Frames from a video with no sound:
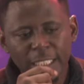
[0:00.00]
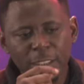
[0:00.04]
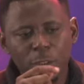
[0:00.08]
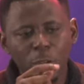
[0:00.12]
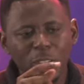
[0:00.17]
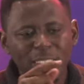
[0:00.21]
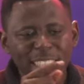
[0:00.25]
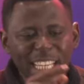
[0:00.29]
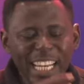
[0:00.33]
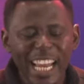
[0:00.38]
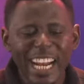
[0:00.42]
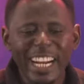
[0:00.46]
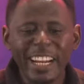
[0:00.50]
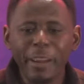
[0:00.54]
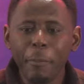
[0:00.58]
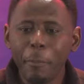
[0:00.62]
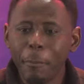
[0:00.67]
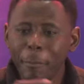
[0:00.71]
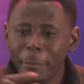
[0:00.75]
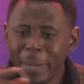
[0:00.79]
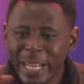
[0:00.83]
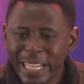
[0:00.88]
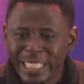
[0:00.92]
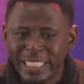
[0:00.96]
So your salary
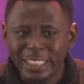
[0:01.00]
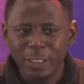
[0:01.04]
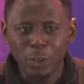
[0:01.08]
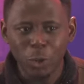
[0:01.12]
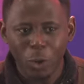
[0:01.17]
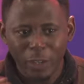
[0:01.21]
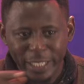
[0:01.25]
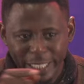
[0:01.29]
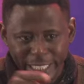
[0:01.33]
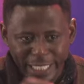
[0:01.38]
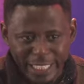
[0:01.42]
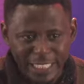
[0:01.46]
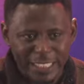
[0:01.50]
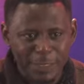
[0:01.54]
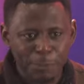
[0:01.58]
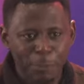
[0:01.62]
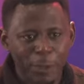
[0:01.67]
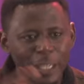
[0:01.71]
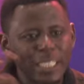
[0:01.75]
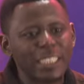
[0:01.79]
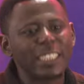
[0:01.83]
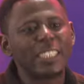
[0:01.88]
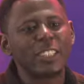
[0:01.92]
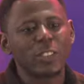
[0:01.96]
meets your needs,
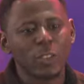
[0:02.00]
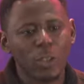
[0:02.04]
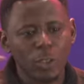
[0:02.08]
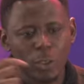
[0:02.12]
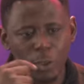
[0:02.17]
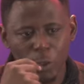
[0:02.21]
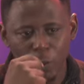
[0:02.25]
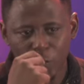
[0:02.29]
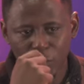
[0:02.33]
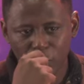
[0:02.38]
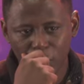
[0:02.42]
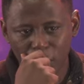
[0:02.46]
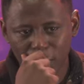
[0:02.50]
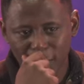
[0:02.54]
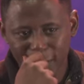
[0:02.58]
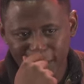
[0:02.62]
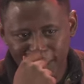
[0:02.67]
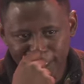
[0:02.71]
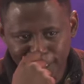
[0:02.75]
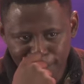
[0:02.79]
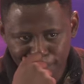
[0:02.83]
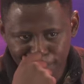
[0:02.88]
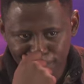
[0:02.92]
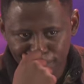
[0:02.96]
but it is not your
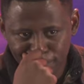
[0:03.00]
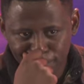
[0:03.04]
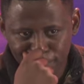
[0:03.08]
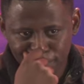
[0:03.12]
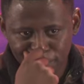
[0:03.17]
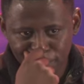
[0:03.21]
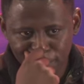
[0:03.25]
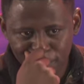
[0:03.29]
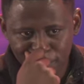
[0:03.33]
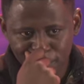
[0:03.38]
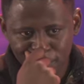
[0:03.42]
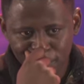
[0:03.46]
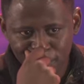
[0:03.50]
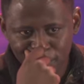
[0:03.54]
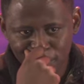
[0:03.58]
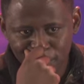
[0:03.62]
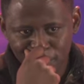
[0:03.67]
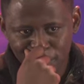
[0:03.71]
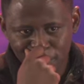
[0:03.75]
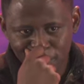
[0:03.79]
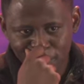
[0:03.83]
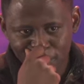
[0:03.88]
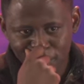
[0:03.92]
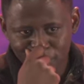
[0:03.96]
source.
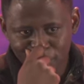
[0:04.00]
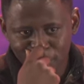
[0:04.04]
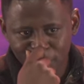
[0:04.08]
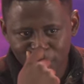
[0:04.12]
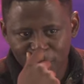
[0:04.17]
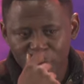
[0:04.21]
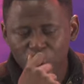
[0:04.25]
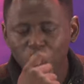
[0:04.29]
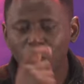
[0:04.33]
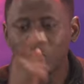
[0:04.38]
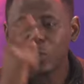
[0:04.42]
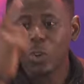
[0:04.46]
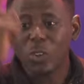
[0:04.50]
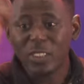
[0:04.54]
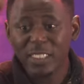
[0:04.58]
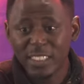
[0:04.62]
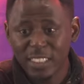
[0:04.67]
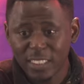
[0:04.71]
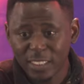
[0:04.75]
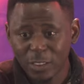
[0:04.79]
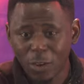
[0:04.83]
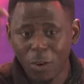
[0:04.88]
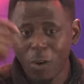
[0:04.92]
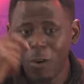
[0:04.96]
Your
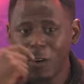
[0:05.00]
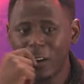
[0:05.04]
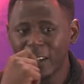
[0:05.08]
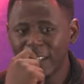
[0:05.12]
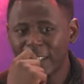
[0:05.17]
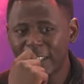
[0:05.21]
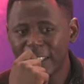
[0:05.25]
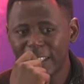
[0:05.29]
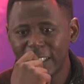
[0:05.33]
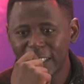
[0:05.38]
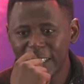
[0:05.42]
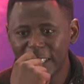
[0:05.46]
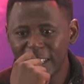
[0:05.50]
source is God.